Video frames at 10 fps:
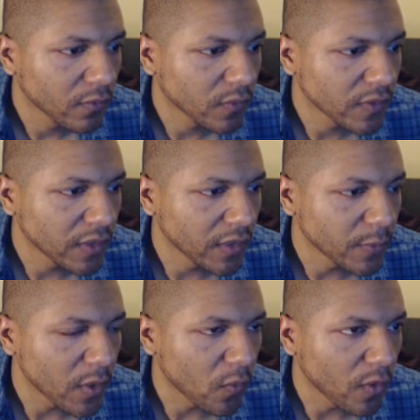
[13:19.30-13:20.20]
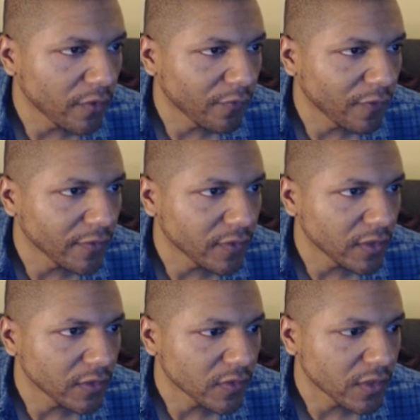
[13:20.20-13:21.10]
Once he hits about 150,
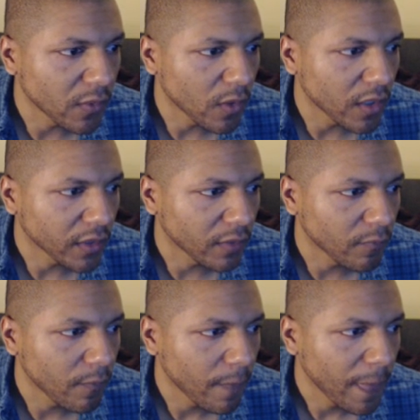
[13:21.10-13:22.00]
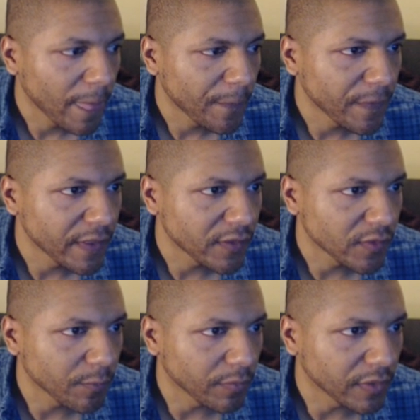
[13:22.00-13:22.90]
he'll start walking and
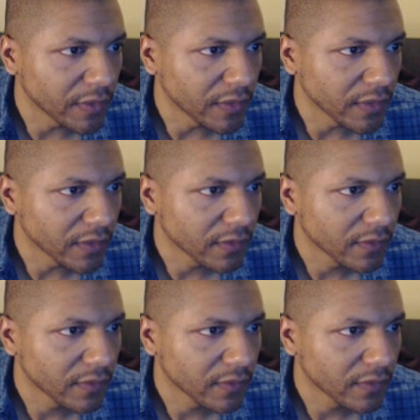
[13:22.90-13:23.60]
just blending